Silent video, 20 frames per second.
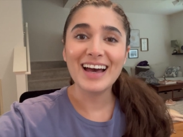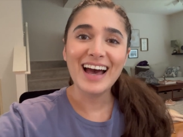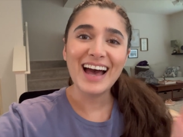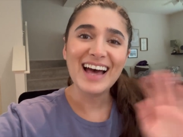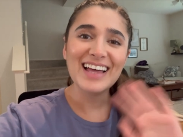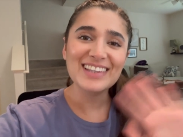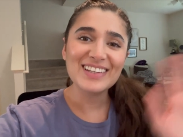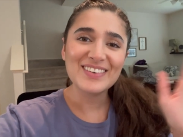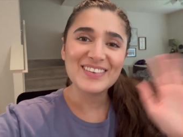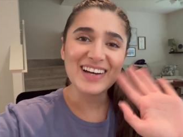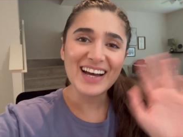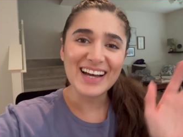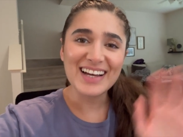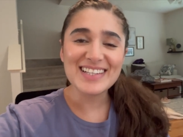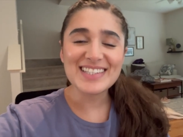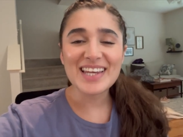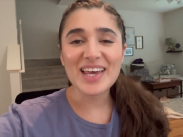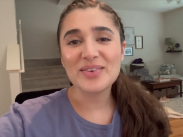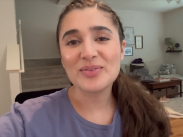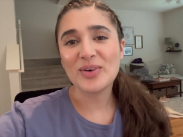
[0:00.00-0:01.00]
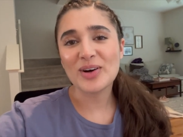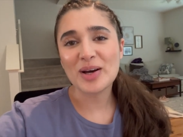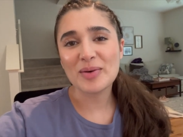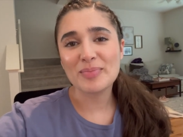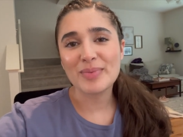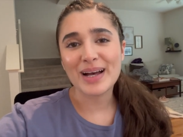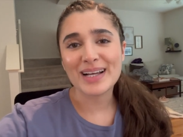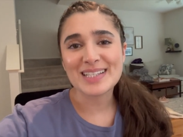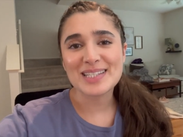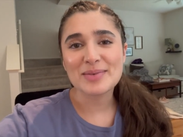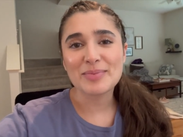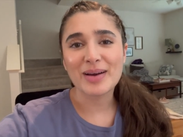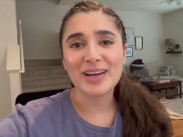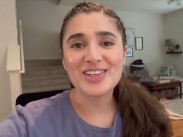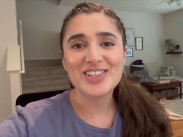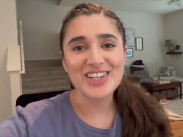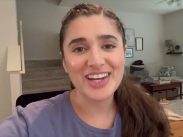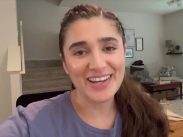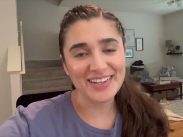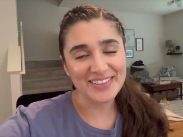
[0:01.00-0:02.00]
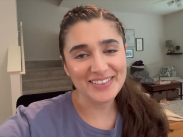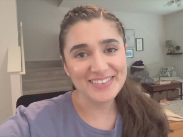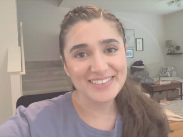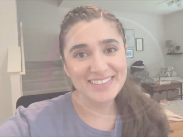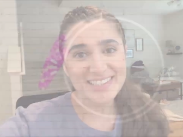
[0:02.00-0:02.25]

Hello guys and welcome back to my channel.